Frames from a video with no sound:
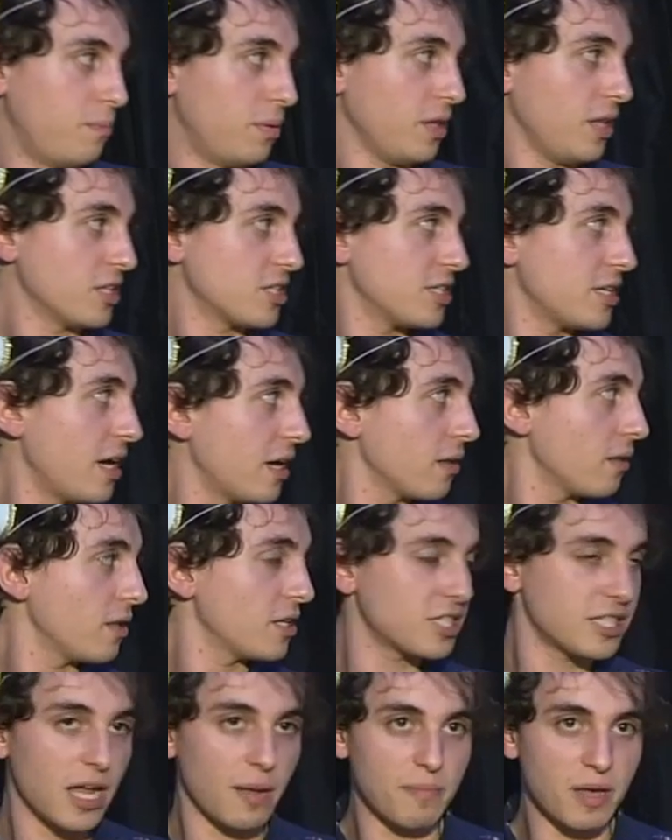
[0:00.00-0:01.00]
but let's not
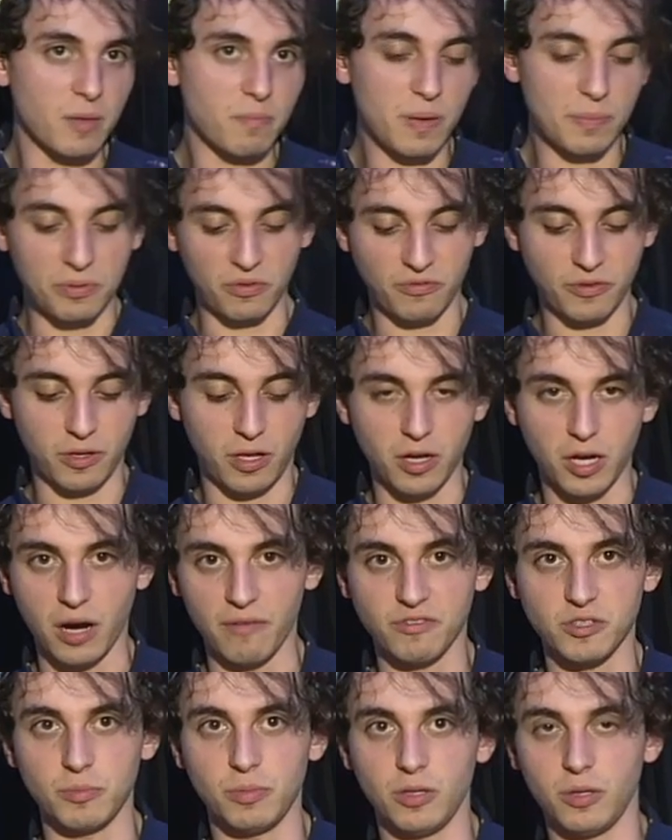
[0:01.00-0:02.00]
let's not make people feel
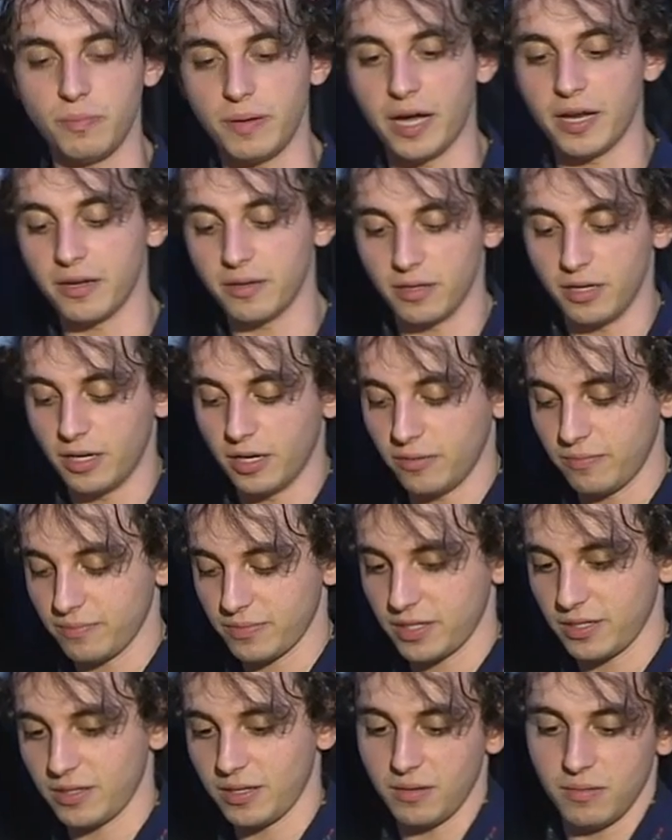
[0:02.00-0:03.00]
uncomfortable about it. You know,
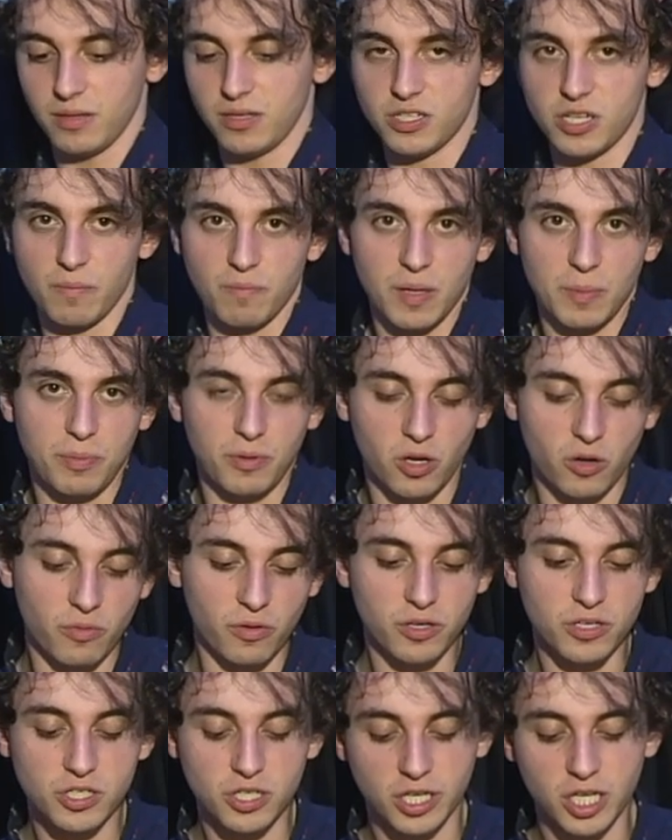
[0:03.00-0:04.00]
some people are
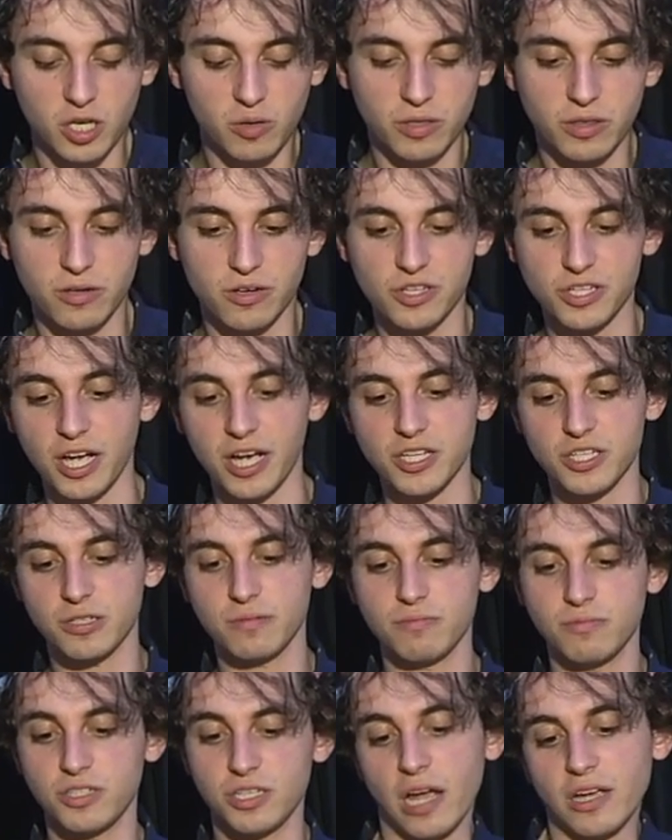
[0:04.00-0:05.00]
really secure with their size.
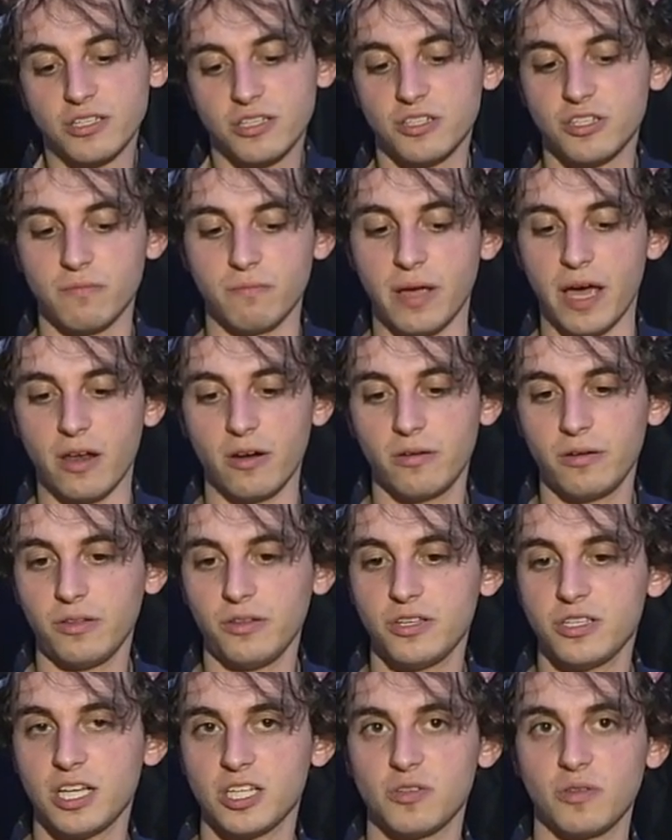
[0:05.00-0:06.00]
Size doesn't matter. At
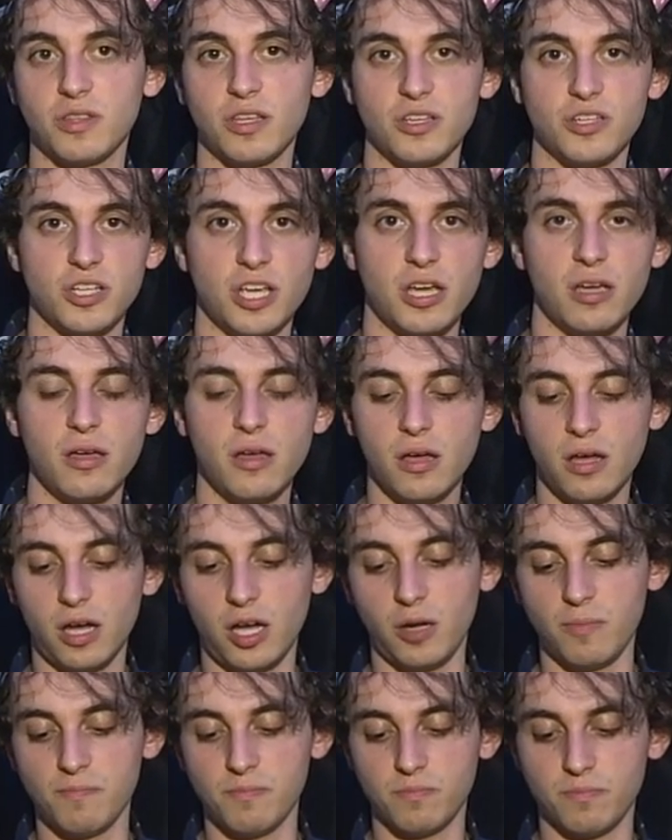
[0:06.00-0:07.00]
least that's what they say.
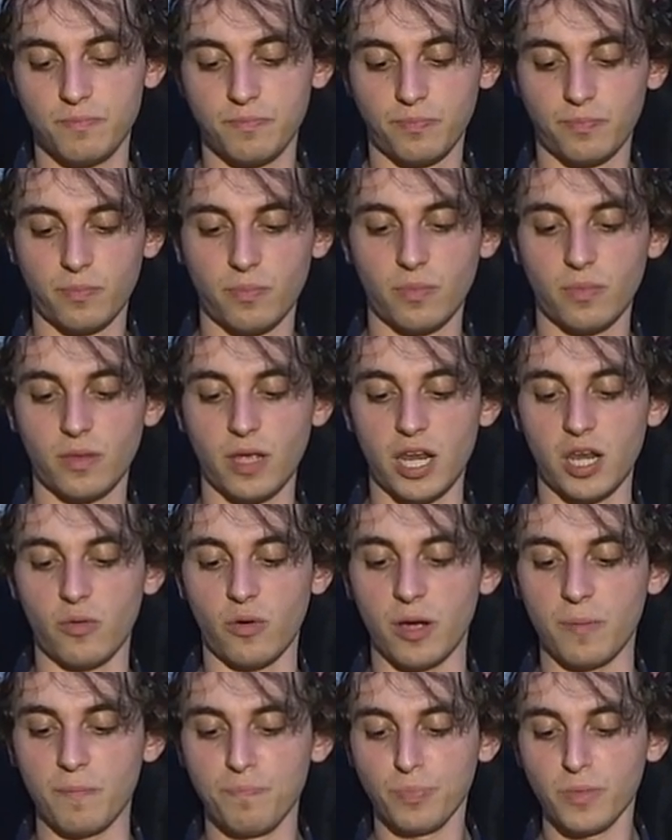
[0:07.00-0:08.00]
Um,
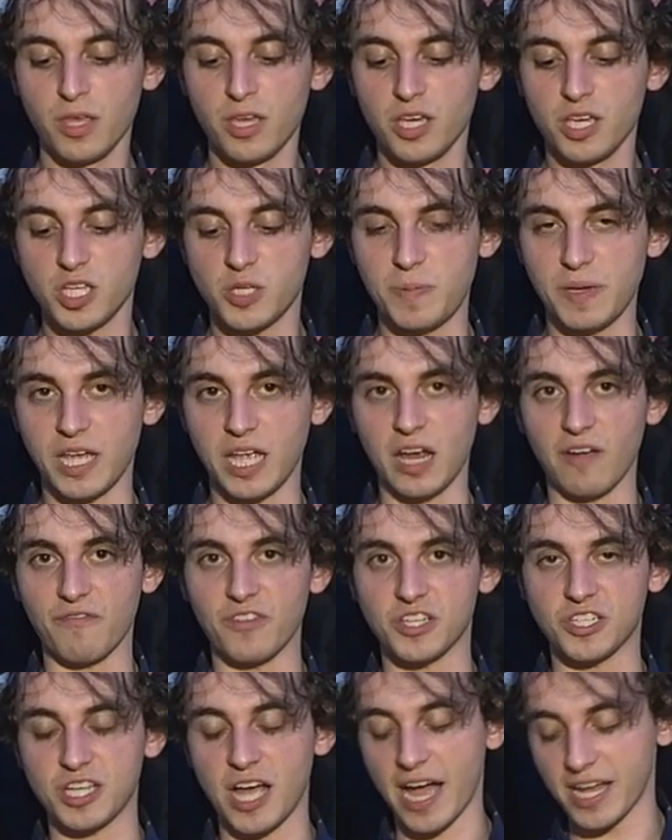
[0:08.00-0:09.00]
anyway, speaking of the
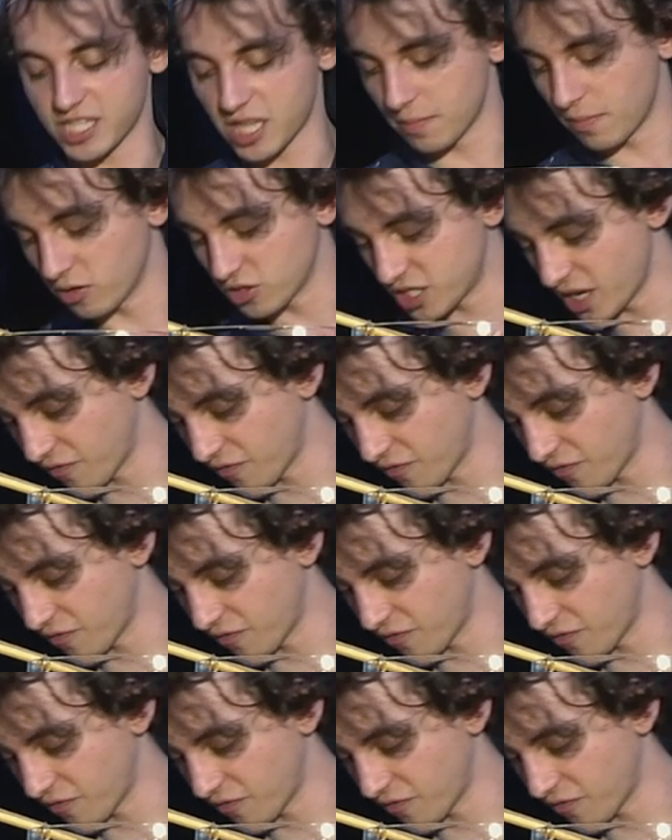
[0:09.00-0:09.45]
size that most